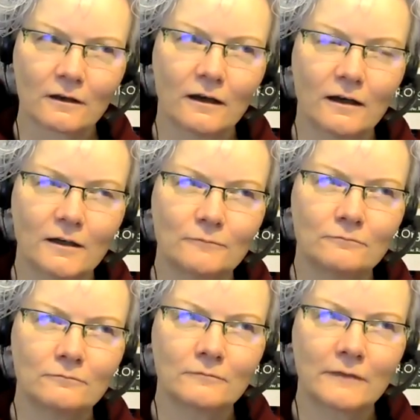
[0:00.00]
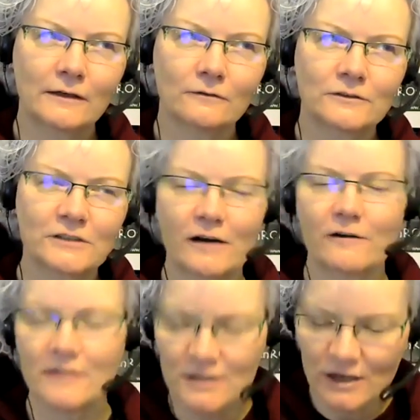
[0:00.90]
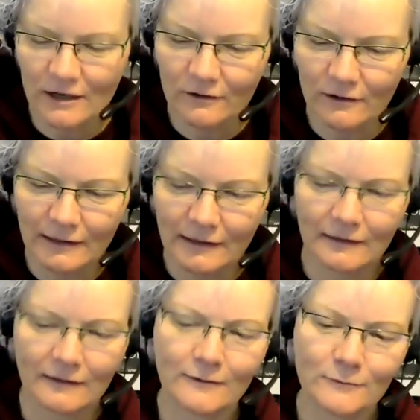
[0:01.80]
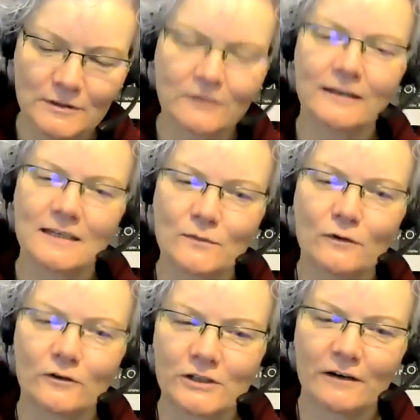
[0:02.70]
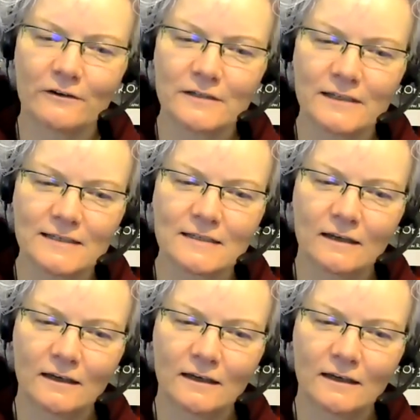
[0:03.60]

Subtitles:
you know, charities generally, certainly smaller charities,